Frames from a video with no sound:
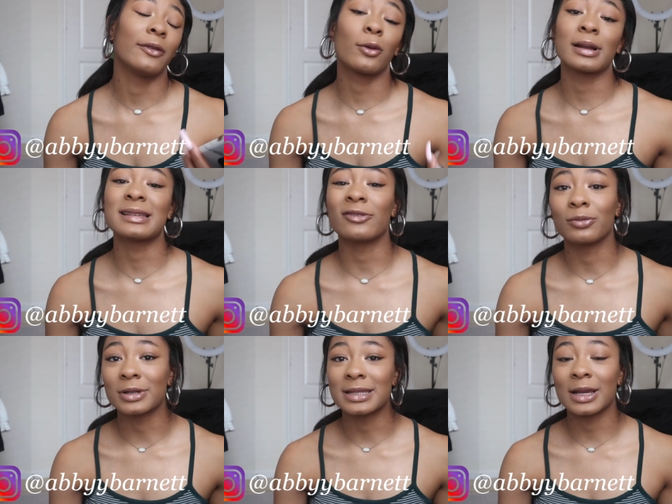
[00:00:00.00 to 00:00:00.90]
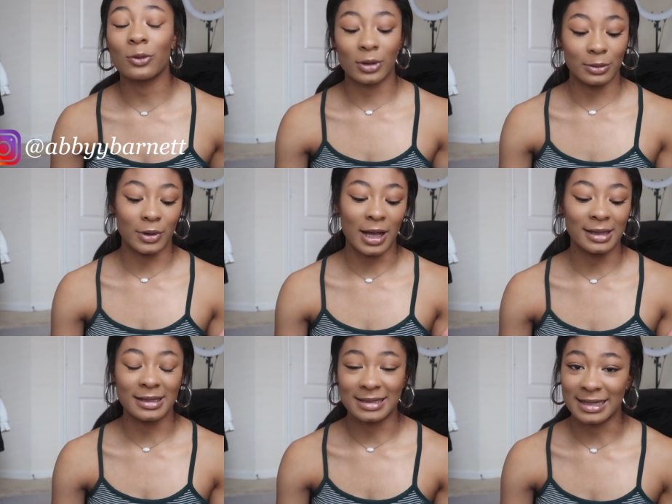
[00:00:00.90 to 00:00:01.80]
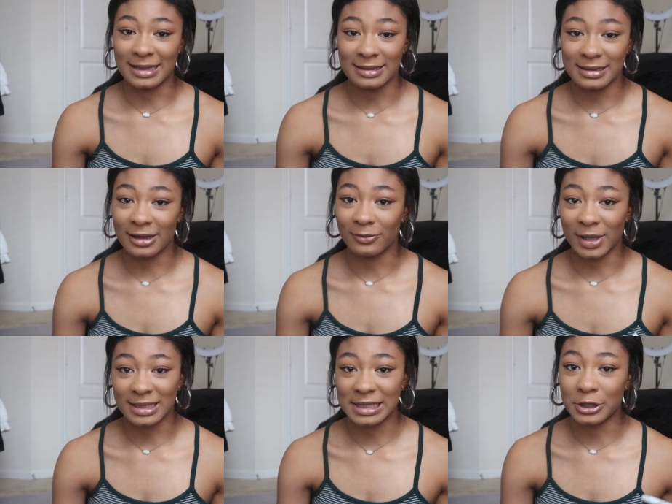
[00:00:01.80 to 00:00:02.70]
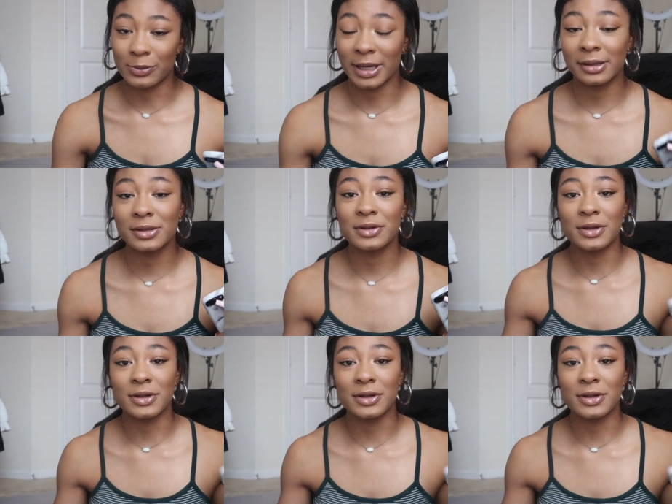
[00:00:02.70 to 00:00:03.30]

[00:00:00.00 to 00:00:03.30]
47% wanted behind the scenes of my senior pics.